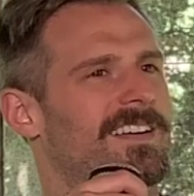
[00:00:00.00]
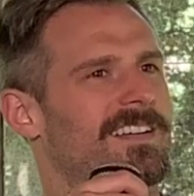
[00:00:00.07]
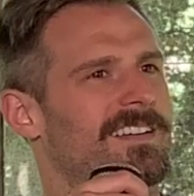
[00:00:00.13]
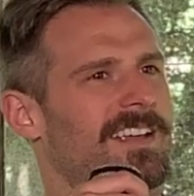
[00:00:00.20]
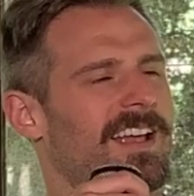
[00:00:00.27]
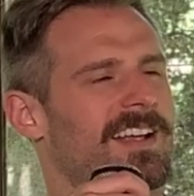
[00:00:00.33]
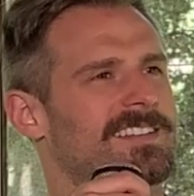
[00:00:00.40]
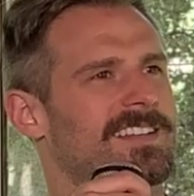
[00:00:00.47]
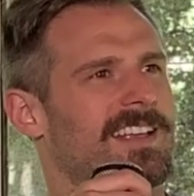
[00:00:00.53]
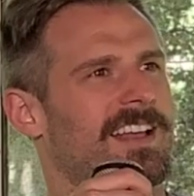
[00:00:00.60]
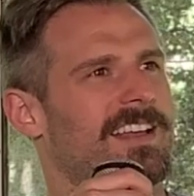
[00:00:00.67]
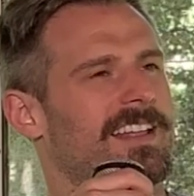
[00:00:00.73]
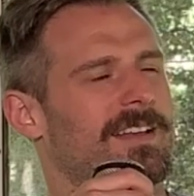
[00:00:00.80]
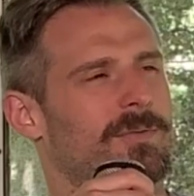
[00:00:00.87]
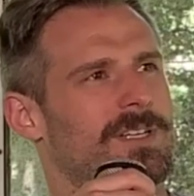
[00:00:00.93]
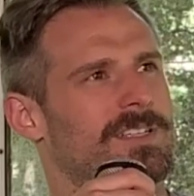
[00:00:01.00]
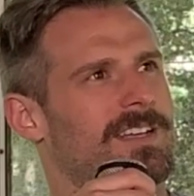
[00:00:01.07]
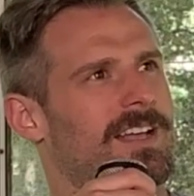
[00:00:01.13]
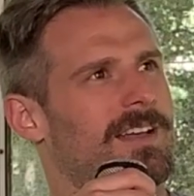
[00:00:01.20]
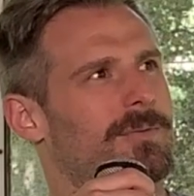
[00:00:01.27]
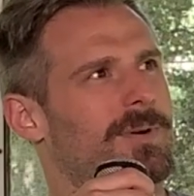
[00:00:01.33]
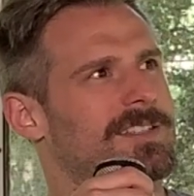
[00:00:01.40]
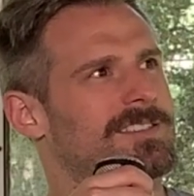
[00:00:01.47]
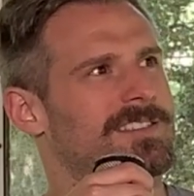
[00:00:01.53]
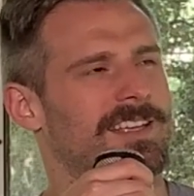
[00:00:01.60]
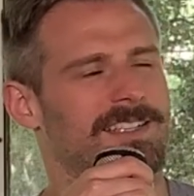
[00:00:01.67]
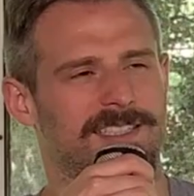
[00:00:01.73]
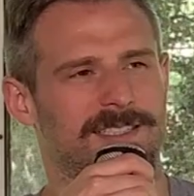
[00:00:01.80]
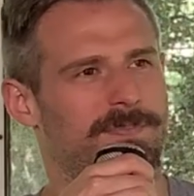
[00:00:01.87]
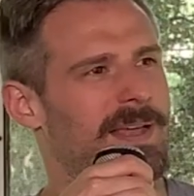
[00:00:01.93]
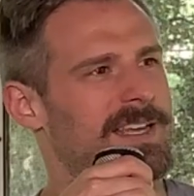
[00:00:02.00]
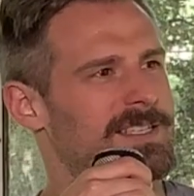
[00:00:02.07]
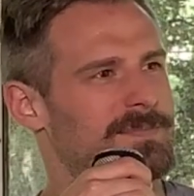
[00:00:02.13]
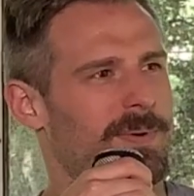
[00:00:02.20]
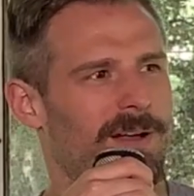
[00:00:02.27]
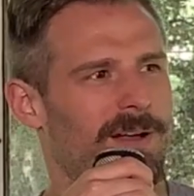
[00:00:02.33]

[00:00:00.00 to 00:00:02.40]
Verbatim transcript: Yeah, cause like I watched, I watched like Spaceballs,